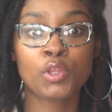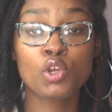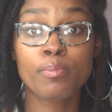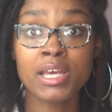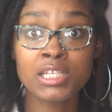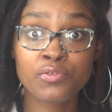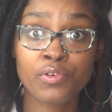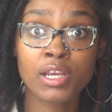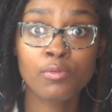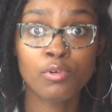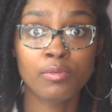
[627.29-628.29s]
your best
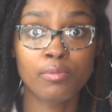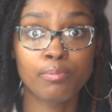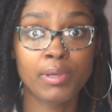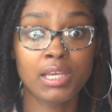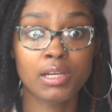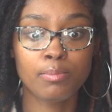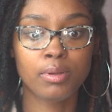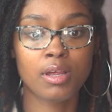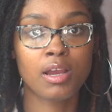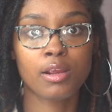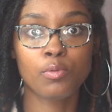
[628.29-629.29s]
friend with being a
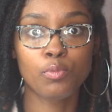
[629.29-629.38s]
blogger